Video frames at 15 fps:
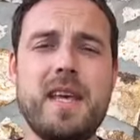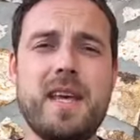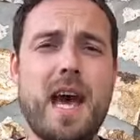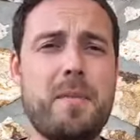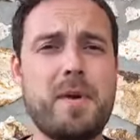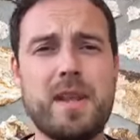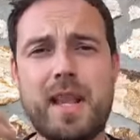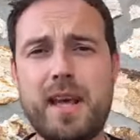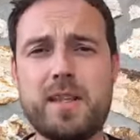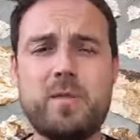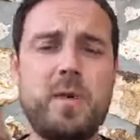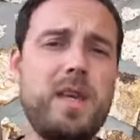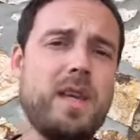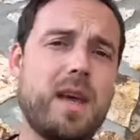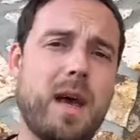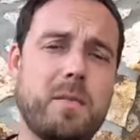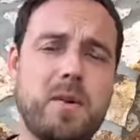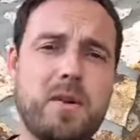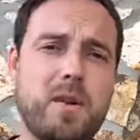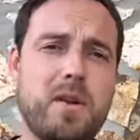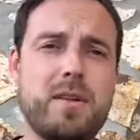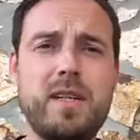happened last week,
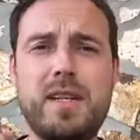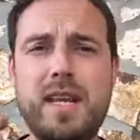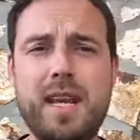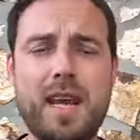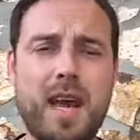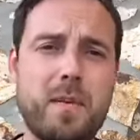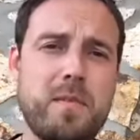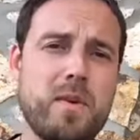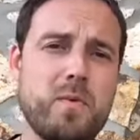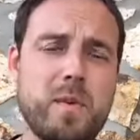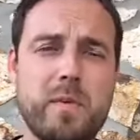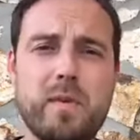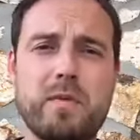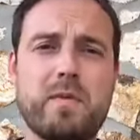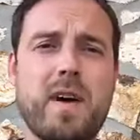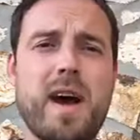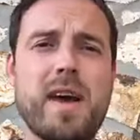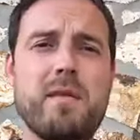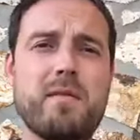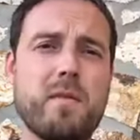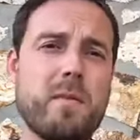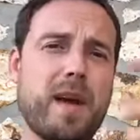happened earlier today, happened when we were
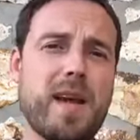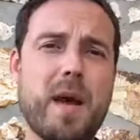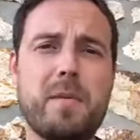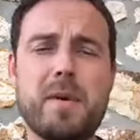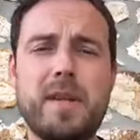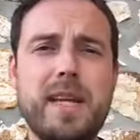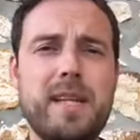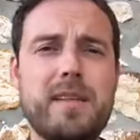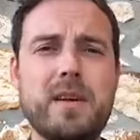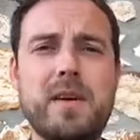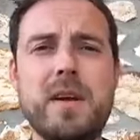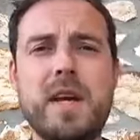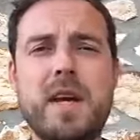five, or might happen later.